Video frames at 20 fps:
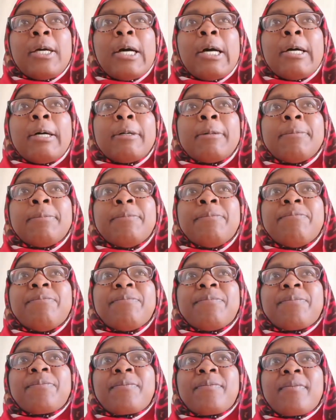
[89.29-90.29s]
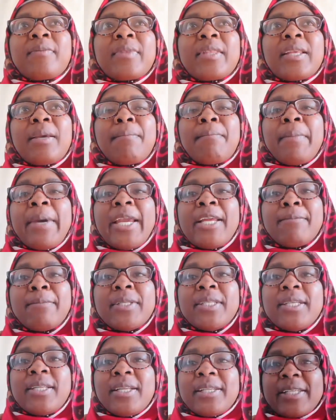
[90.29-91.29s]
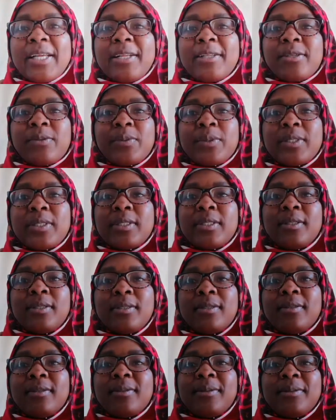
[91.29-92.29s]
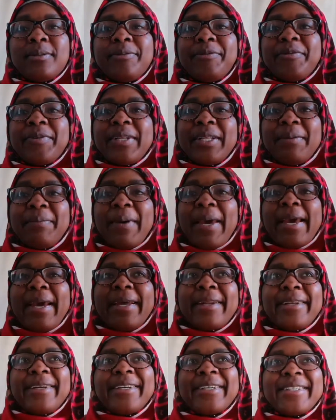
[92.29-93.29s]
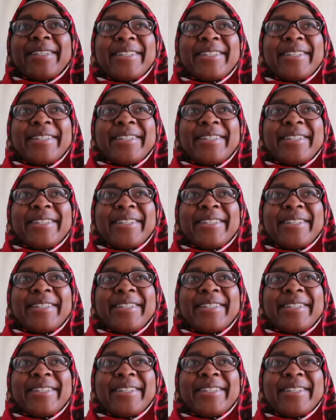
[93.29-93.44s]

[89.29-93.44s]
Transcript: my NBT results were really bad.